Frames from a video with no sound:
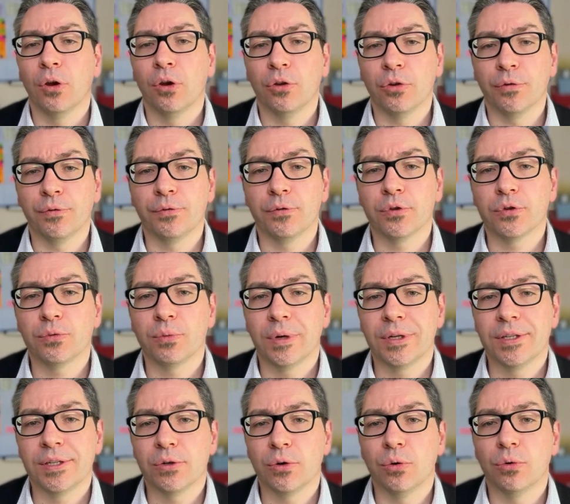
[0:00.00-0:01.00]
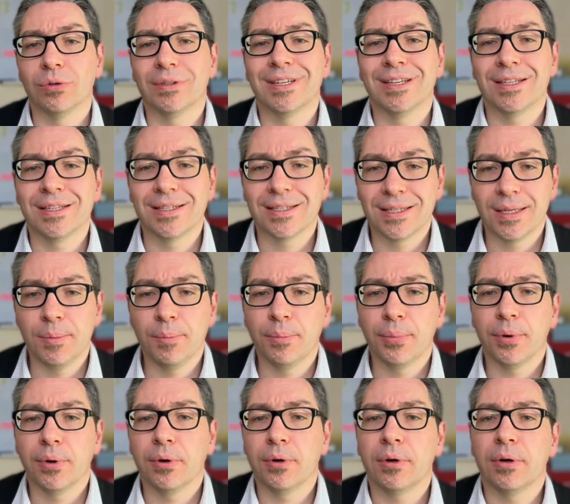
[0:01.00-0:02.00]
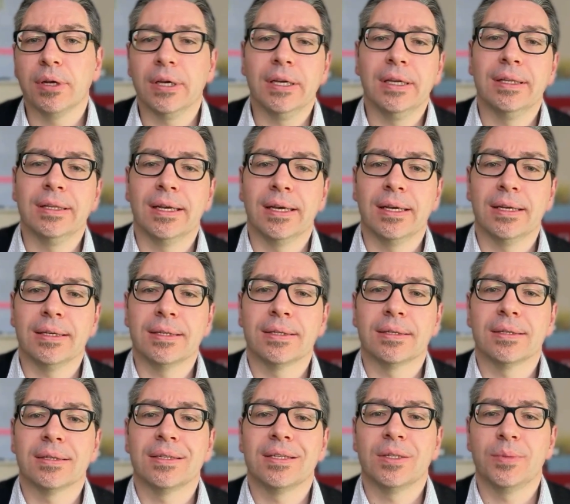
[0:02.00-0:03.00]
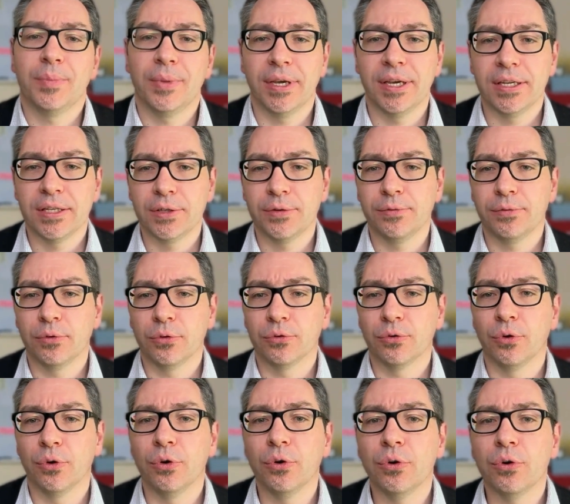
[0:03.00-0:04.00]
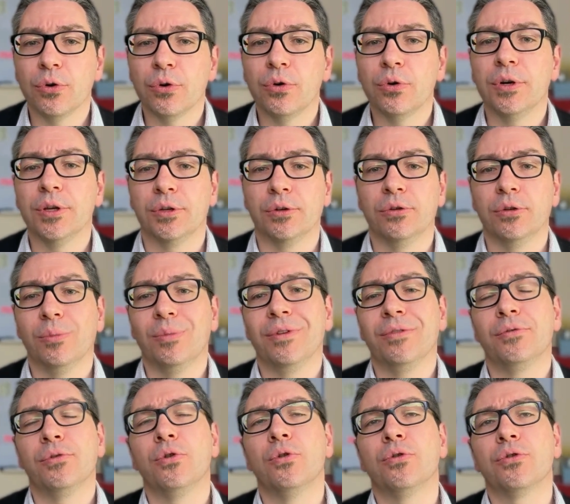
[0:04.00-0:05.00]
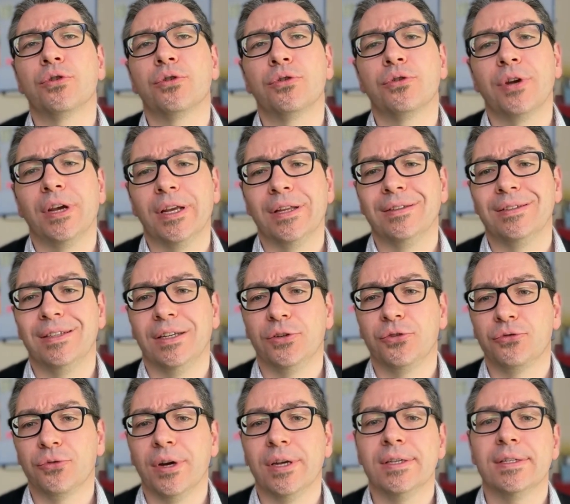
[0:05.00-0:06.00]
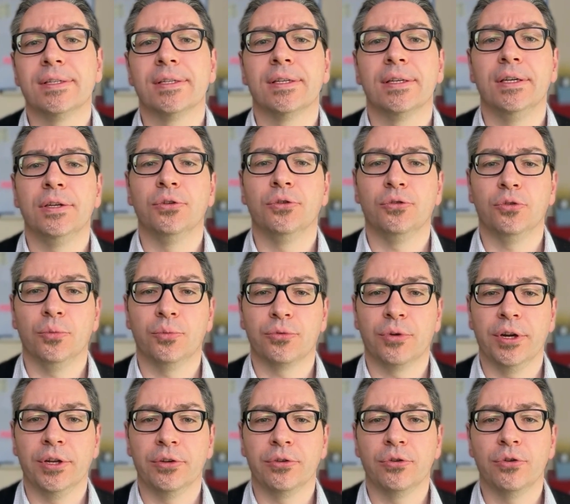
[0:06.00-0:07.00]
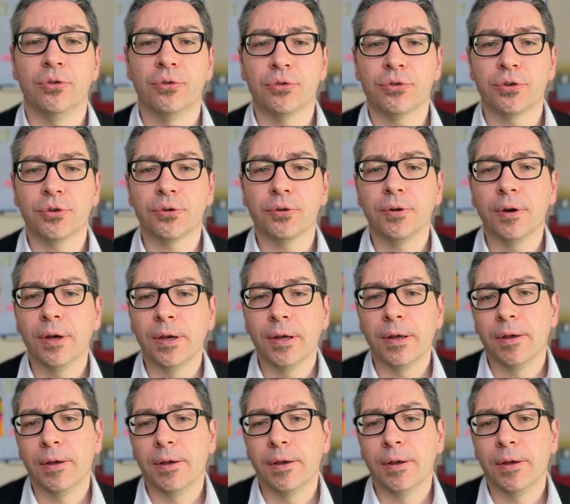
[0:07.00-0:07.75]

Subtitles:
The first one is called Simple. It has space for the logo in the top left corner and the address in the top right corner.